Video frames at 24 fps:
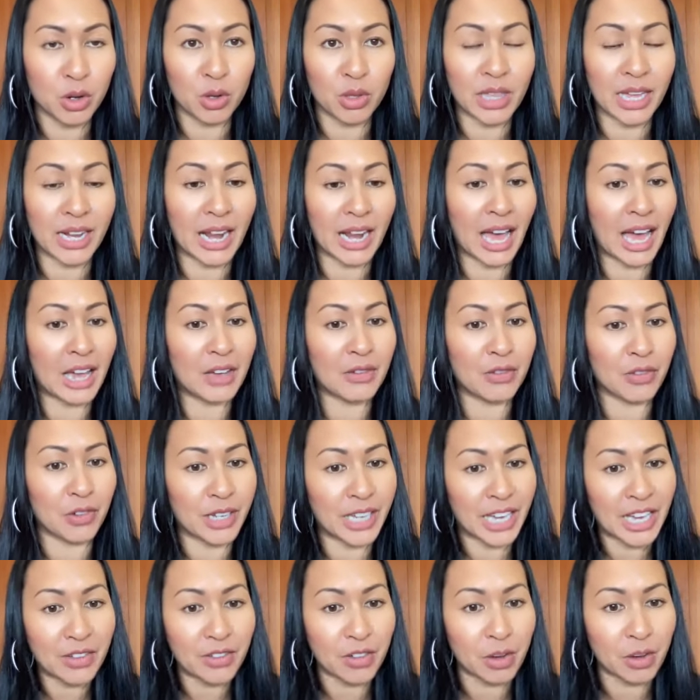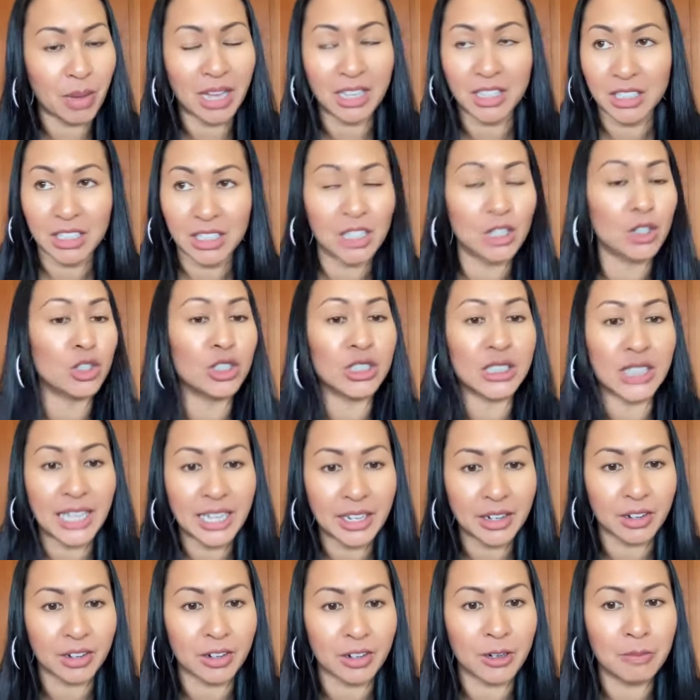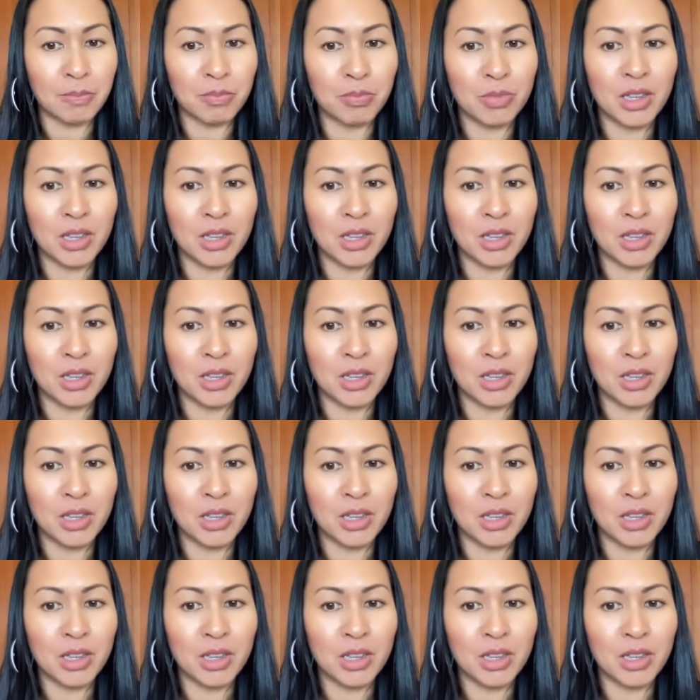that I forgave him years later.